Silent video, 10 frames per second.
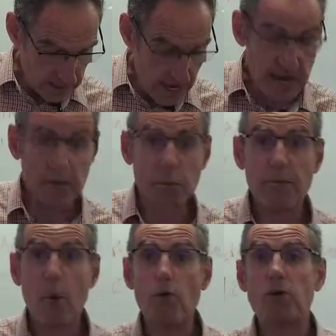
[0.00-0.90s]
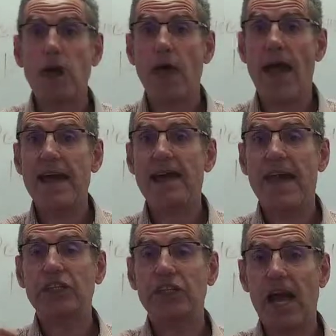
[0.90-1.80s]
And we've also had
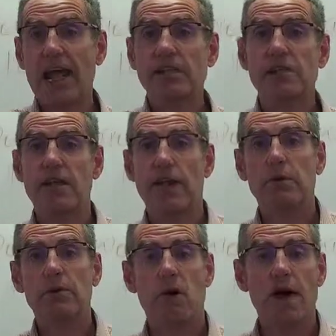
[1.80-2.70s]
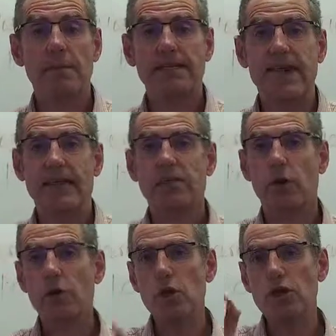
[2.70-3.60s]
a change to that retirement date.
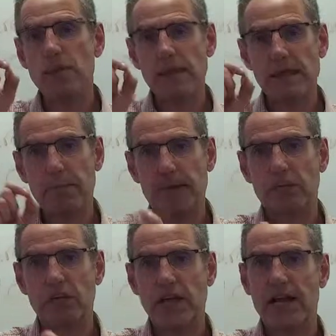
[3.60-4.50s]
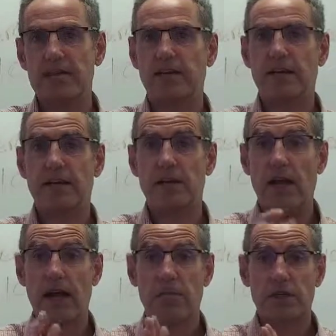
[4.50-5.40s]
So it used to be that people
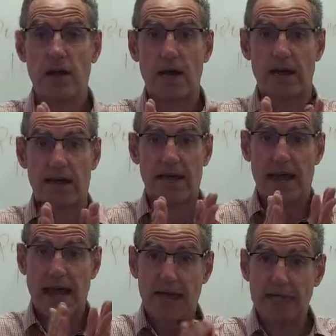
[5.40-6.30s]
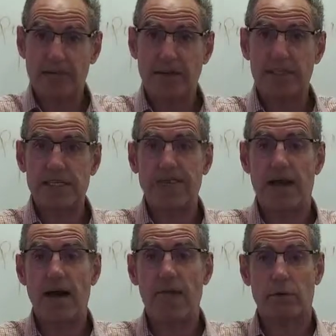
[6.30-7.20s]
retired at either age
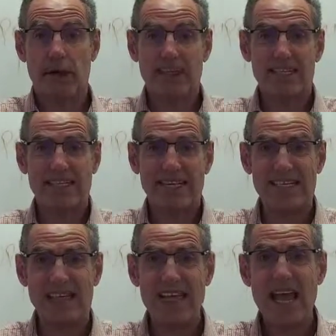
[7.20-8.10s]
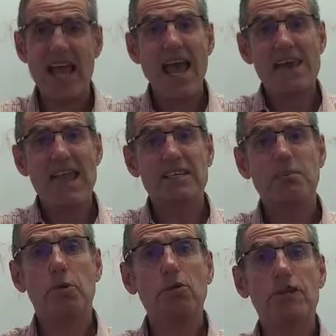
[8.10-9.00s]
55 or age 60. That's
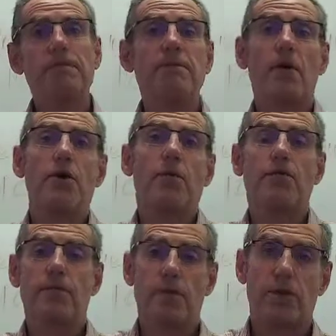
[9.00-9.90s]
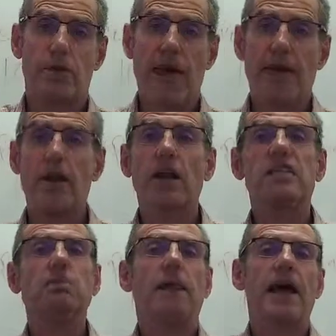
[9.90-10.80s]
pushing further and further out, and I'll
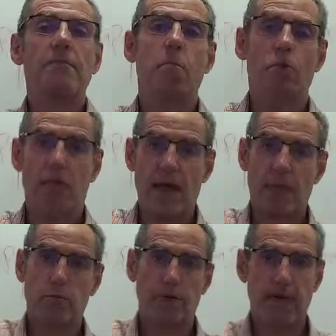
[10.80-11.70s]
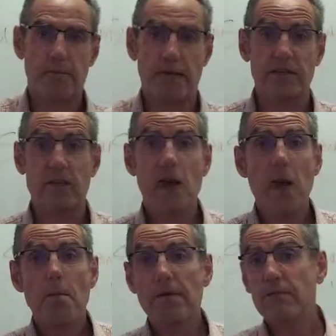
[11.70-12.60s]
explain more of that, what that means.
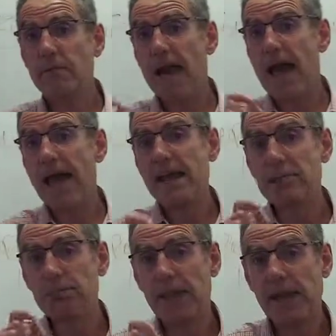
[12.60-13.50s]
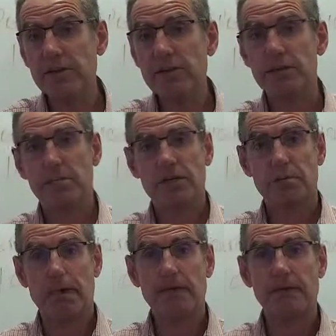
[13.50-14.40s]
But from an age pension
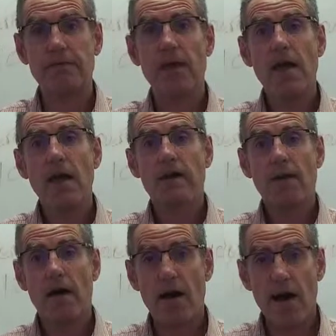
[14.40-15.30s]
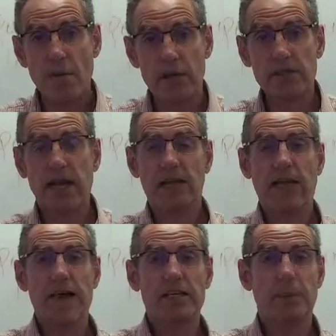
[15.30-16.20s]
perspective, if I wanted to get
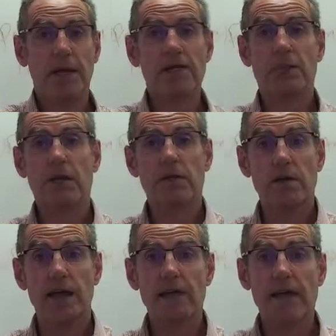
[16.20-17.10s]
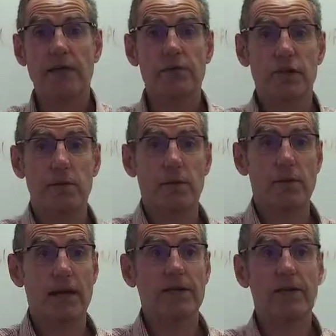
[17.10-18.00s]
the age pension because I didn't have
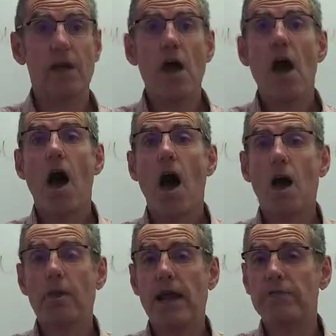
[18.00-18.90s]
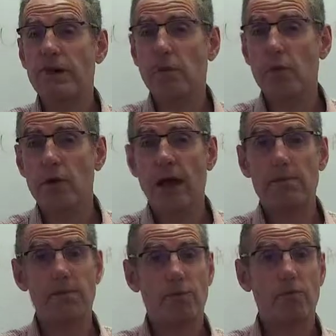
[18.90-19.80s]
superannuation, I would have to work
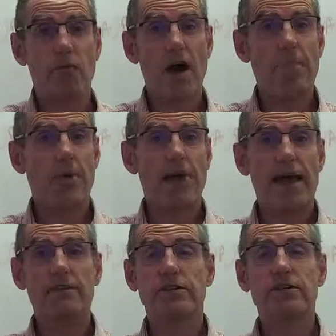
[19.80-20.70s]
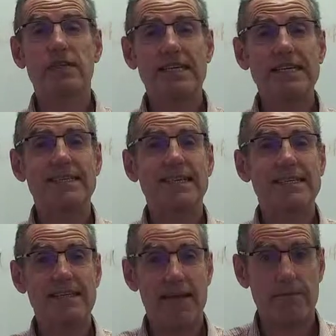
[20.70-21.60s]
up to the ripe old age of
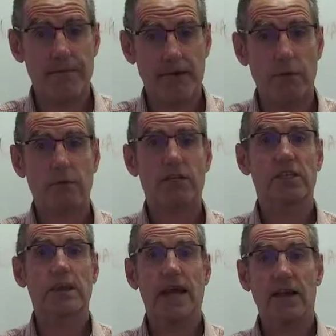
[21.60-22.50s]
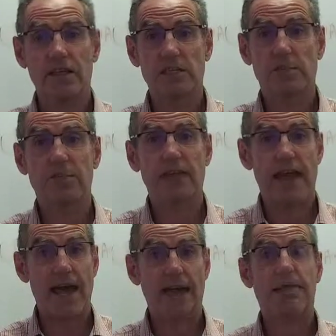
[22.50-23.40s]
67 in order to be eligible for
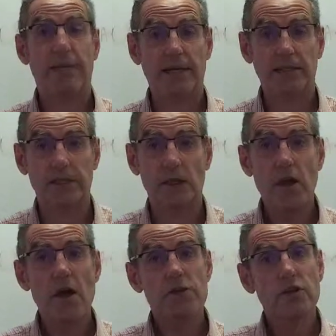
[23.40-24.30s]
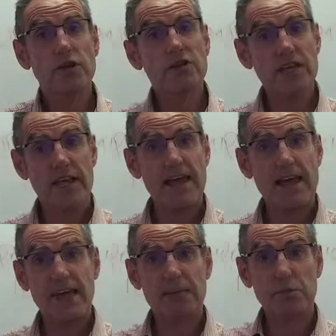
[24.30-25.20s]
the age pension. So you can see
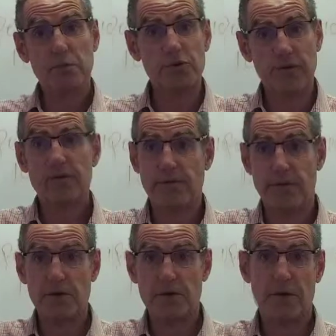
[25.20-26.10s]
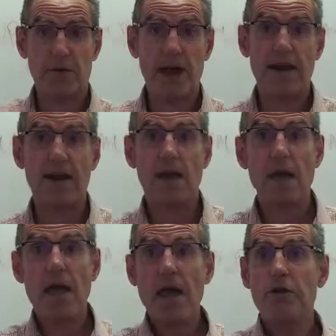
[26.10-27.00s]
how that's pushing further and further out. Now,
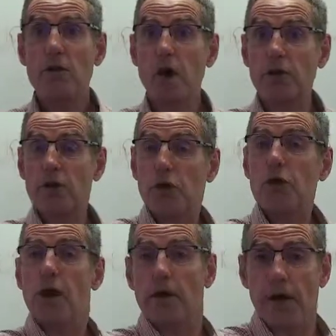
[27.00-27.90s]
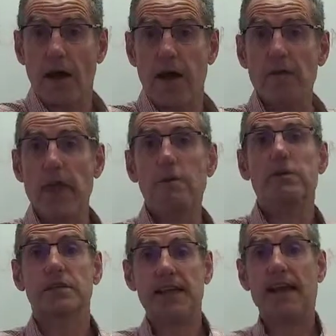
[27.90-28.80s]
not too long ago, that
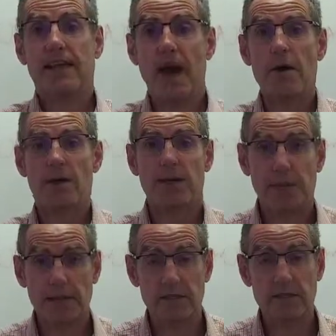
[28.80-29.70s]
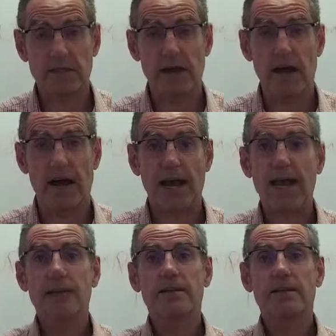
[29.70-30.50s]
was the date that I was expected to die.